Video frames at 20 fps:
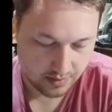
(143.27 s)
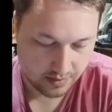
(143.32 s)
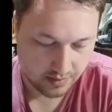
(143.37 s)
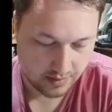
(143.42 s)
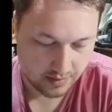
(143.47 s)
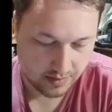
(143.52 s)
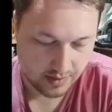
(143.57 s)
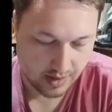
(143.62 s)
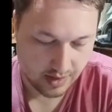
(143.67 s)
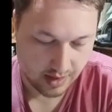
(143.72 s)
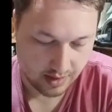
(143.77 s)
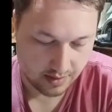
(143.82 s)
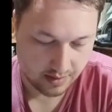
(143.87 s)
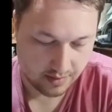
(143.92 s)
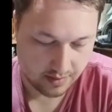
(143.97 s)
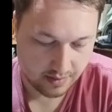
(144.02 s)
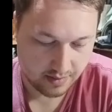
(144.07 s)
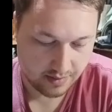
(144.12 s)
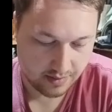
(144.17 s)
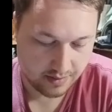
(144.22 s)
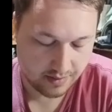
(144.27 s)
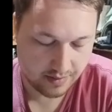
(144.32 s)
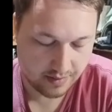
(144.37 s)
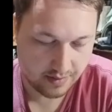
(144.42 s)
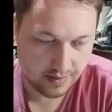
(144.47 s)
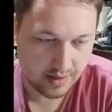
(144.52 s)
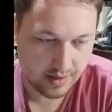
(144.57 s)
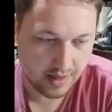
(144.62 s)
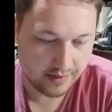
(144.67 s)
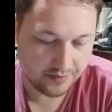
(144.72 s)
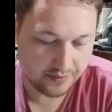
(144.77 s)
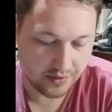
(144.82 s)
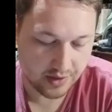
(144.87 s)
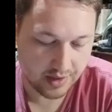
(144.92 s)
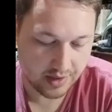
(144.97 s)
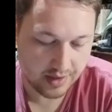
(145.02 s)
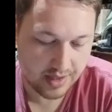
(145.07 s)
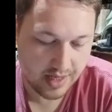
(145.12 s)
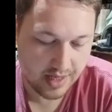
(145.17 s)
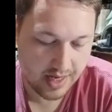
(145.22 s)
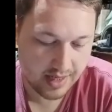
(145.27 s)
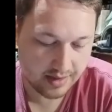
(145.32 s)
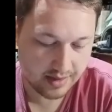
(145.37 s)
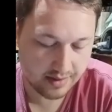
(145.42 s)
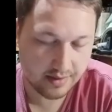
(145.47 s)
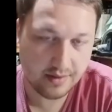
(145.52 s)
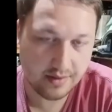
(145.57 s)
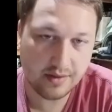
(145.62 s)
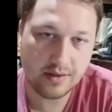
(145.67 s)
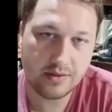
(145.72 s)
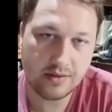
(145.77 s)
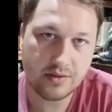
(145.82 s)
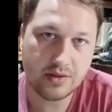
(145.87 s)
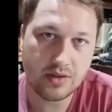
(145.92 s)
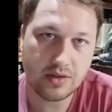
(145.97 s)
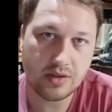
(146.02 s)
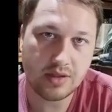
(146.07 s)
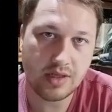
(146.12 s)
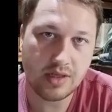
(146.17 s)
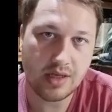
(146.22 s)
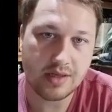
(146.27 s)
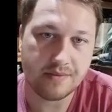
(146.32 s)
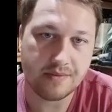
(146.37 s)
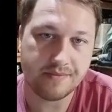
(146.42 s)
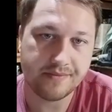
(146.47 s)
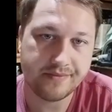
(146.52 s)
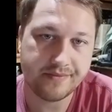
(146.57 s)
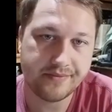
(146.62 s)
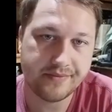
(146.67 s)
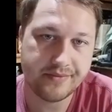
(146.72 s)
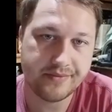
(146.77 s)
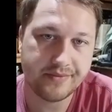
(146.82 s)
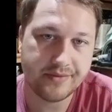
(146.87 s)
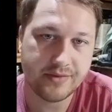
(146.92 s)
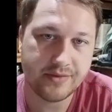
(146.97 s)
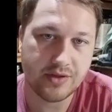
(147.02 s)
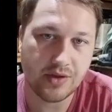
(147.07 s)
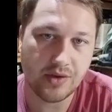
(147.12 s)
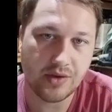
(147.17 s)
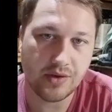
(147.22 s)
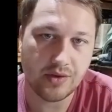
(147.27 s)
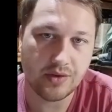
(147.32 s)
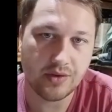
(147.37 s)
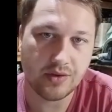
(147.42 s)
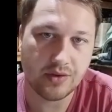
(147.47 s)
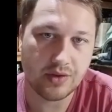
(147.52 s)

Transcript: yeah. After all that, it was all done. So,